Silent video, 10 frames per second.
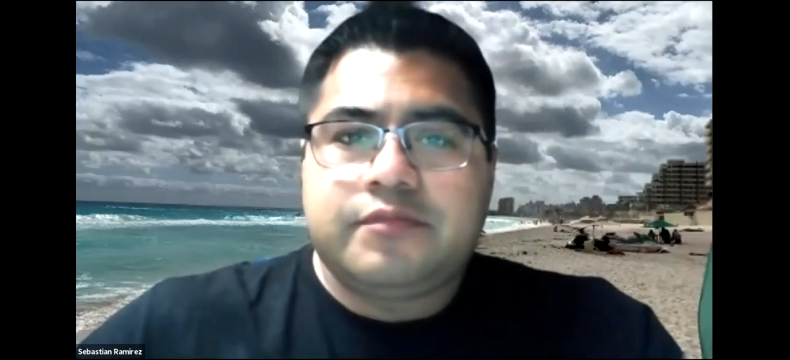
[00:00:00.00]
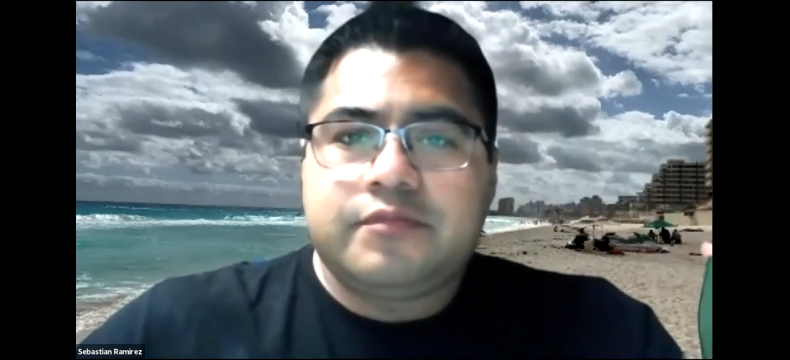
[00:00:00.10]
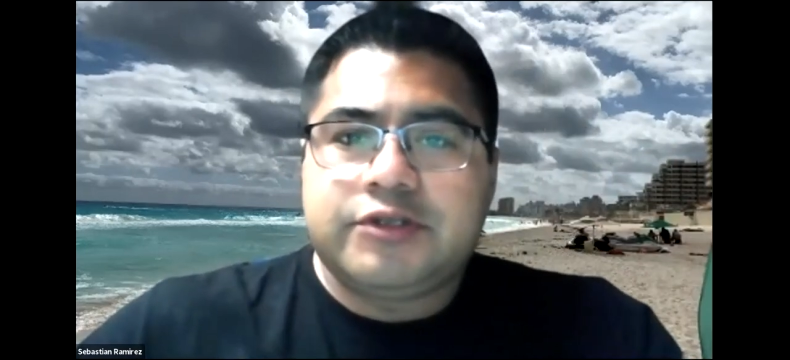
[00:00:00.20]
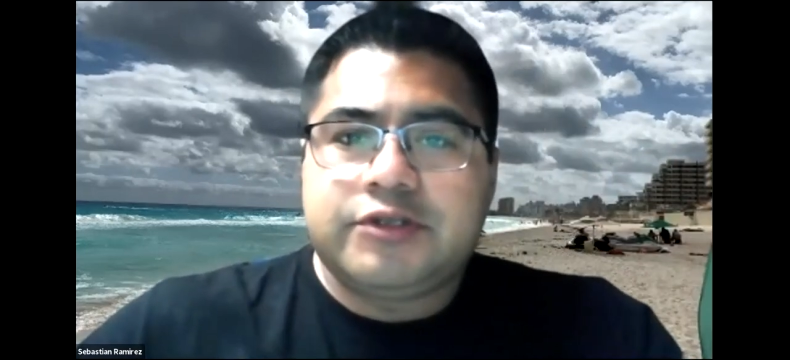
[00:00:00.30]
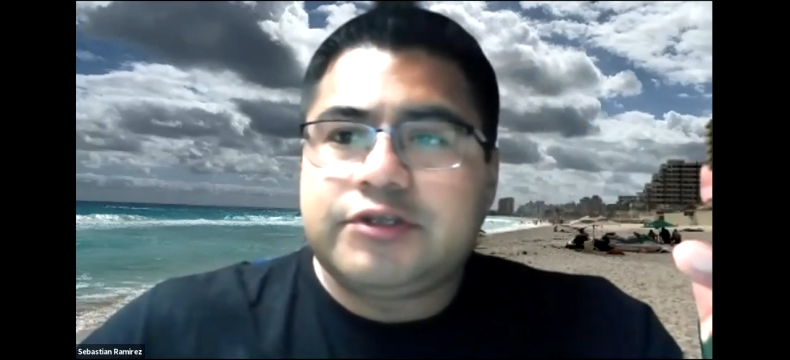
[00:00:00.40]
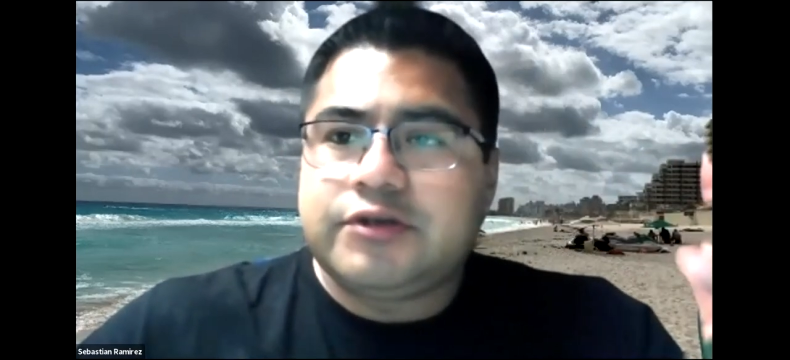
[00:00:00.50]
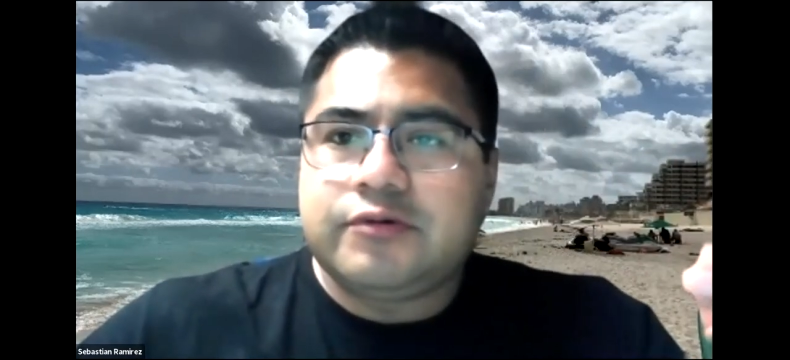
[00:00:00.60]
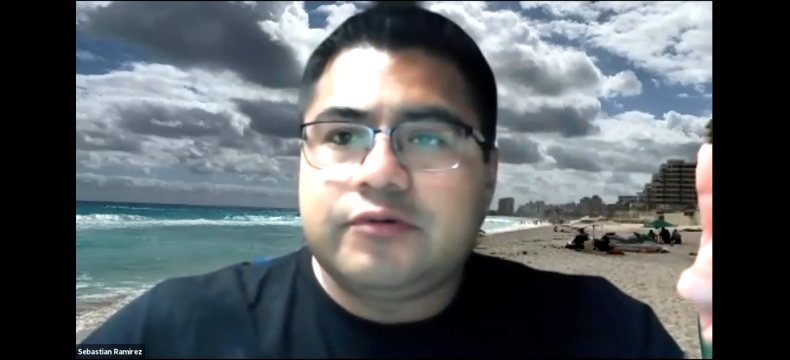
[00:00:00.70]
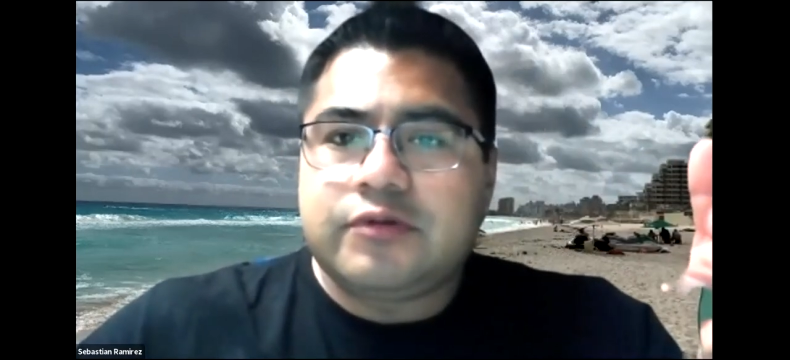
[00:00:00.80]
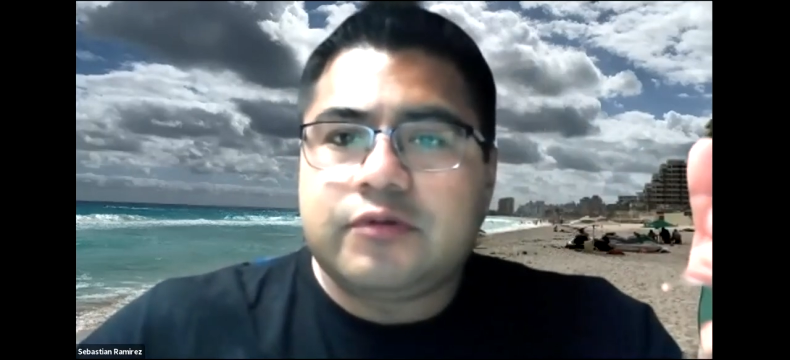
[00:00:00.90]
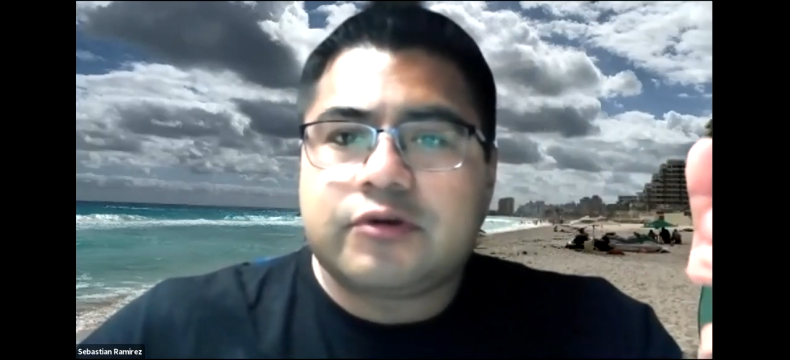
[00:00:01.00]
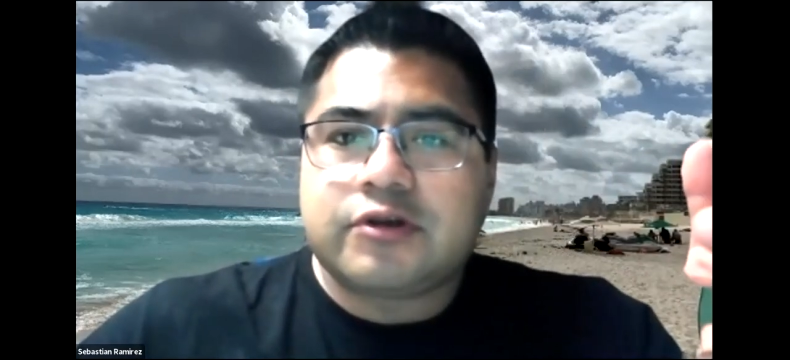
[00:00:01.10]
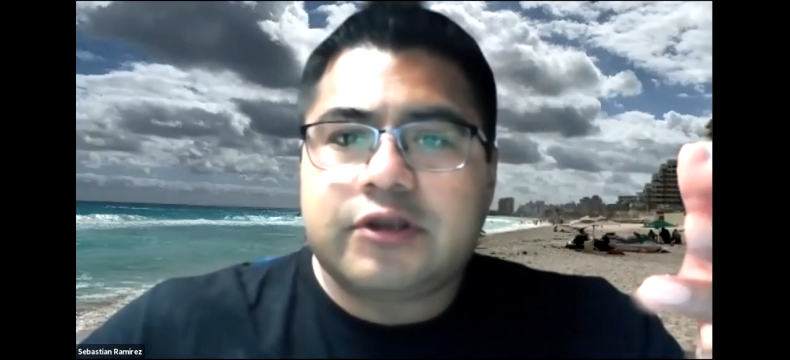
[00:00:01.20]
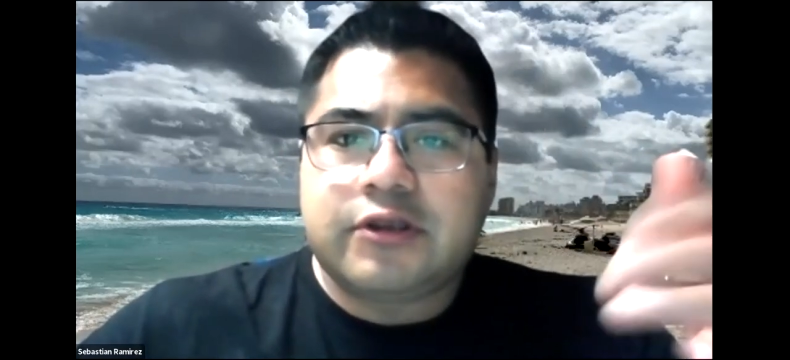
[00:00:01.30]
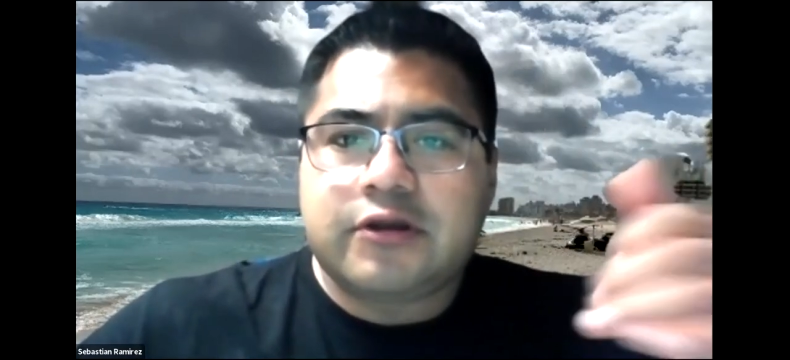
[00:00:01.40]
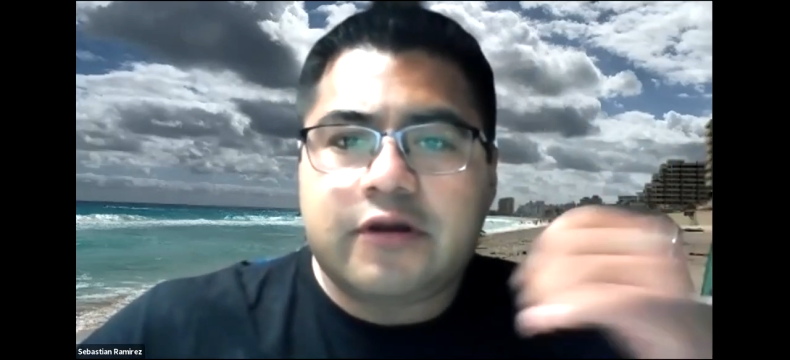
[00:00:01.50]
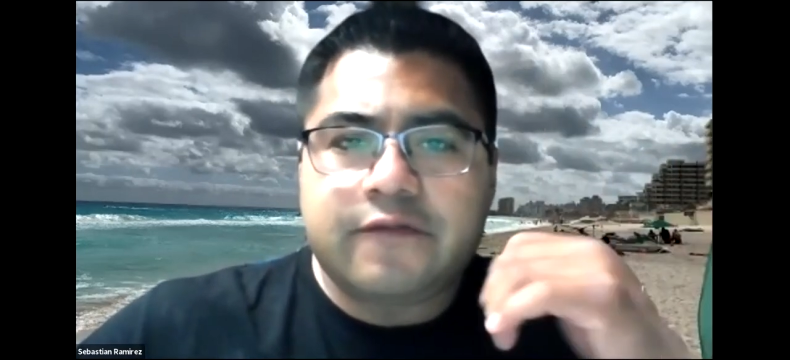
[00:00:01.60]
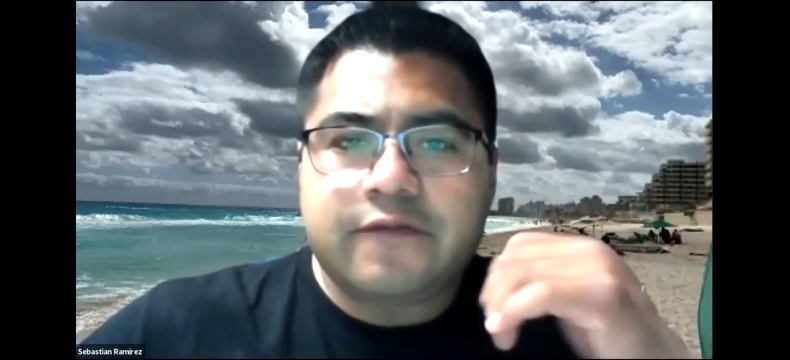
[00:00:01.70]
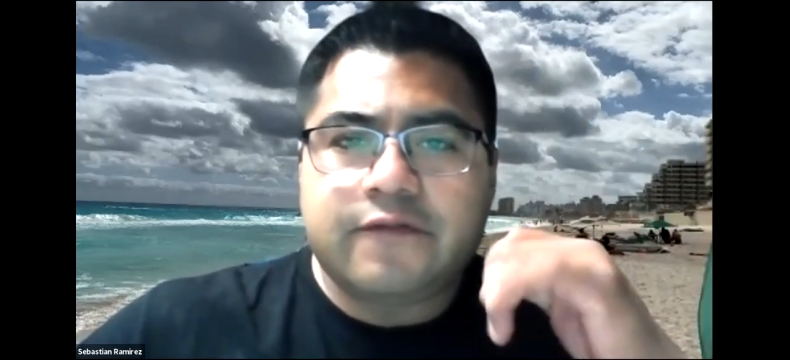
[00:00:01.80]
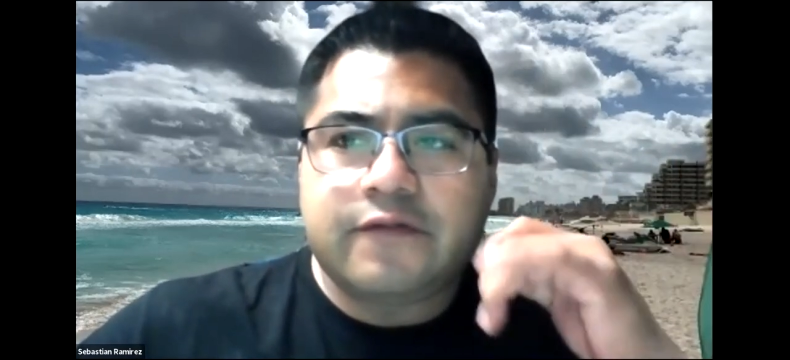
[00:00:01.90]
material that we're cutting
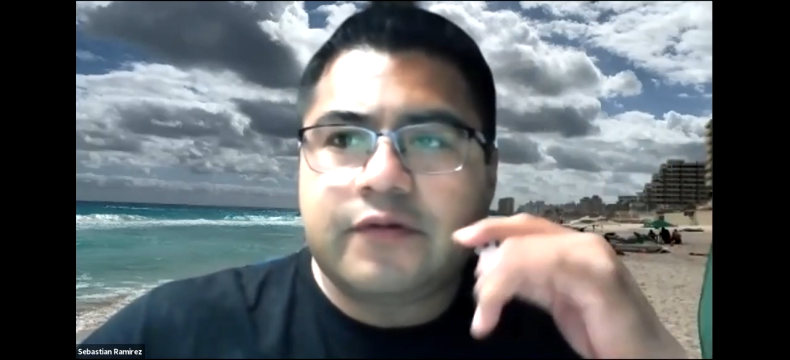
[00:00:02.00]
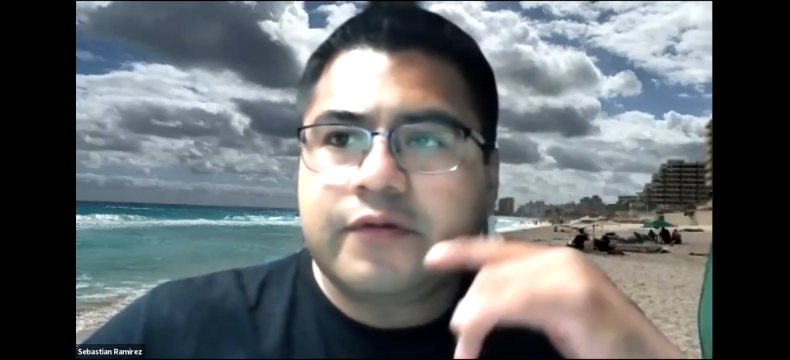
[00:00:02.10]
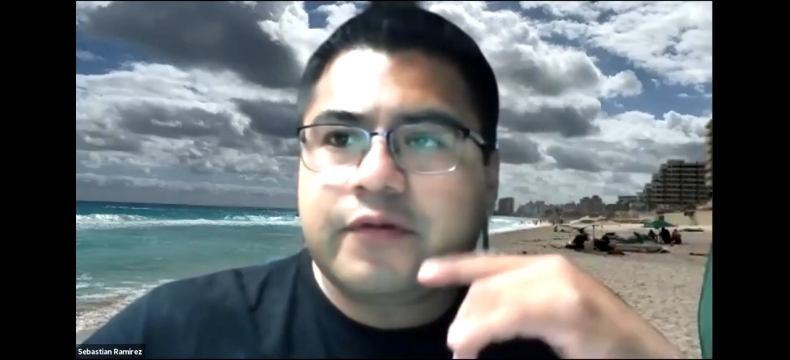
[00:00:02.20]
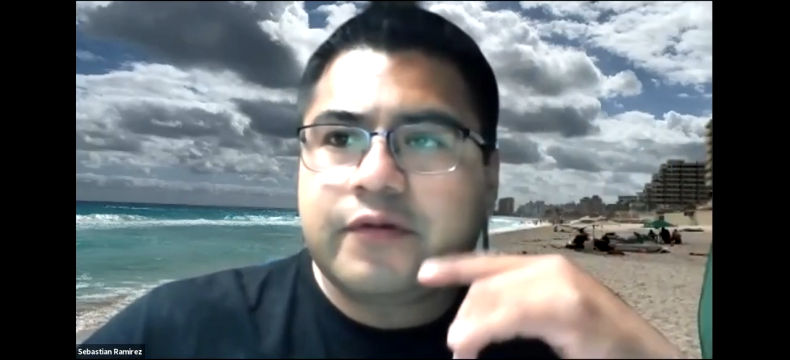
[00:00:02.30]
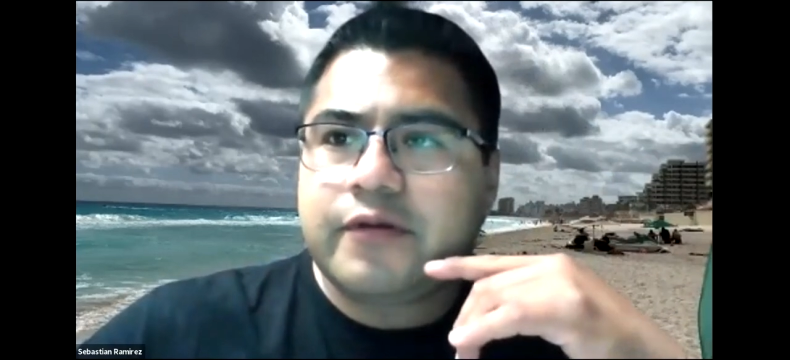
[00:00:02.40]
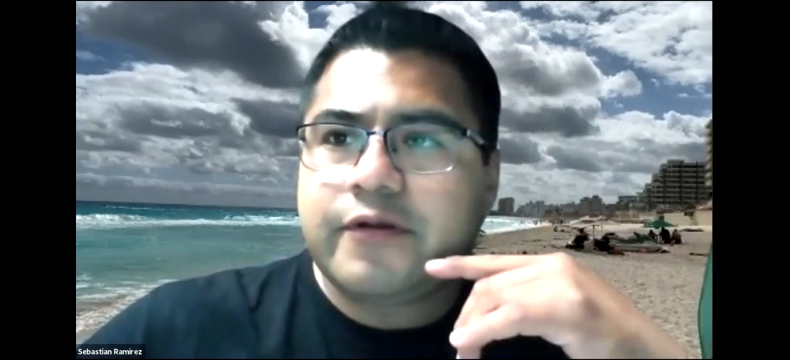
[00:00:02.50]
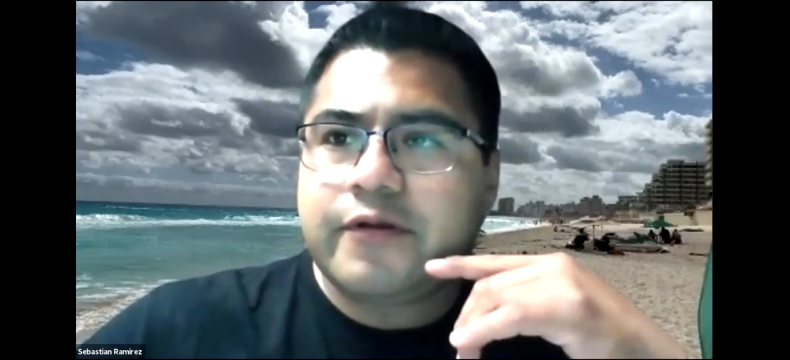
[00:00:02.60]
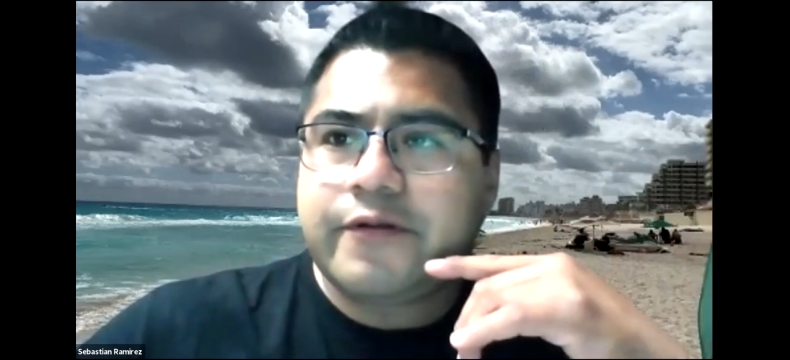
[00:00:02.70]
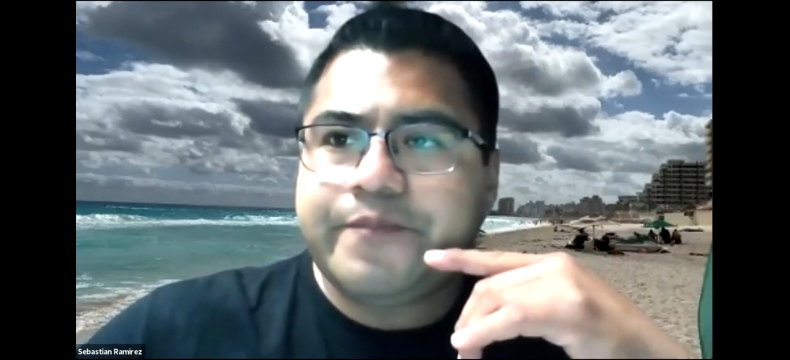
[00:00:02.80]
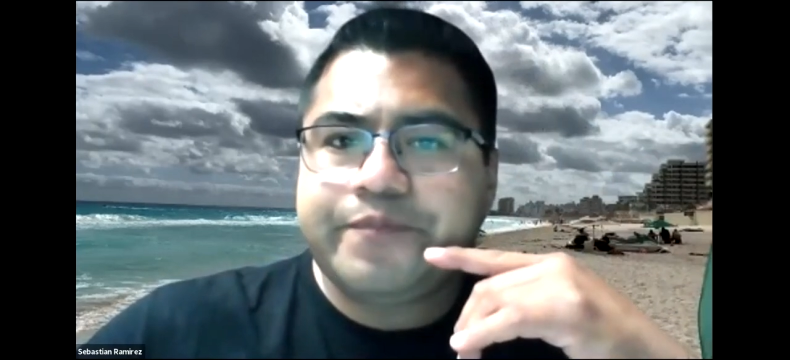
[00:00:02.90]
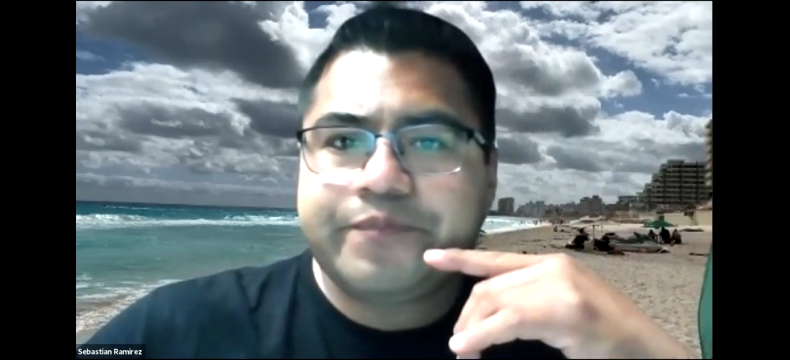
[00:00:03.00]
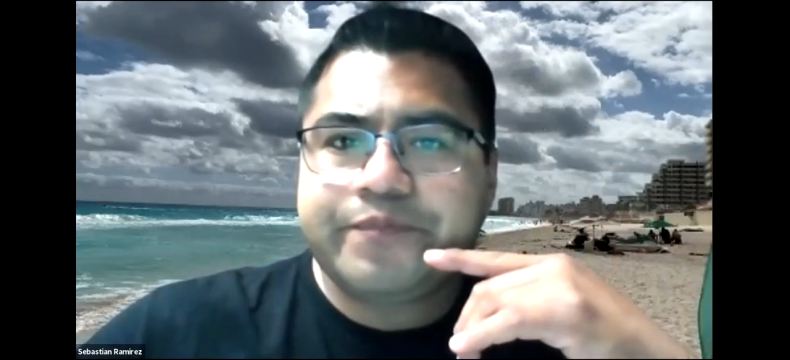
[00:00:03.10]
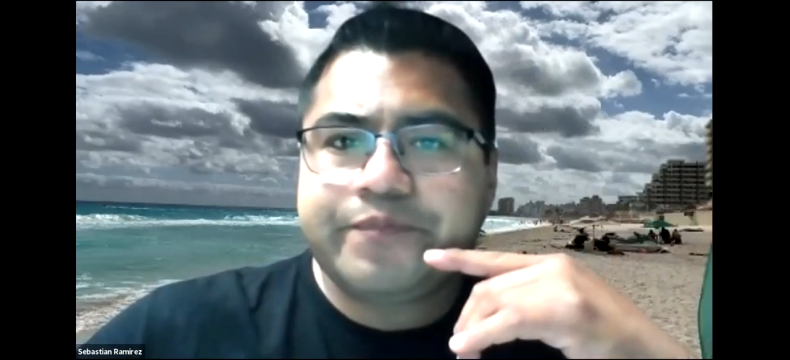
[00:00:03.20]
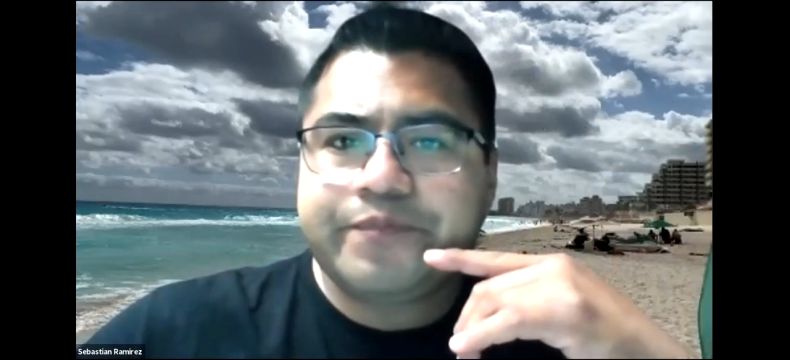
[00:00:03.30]
off. Um,